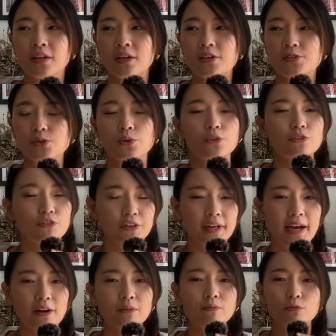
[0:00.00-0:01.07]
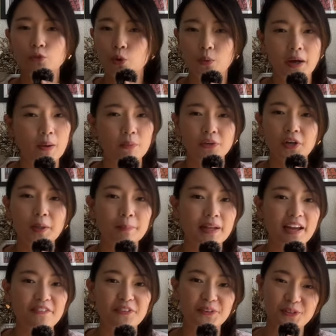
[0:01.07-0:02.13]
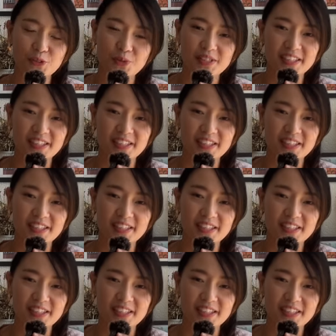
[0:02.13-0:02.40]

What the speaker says: So for now, no, I will not apply for the Swiss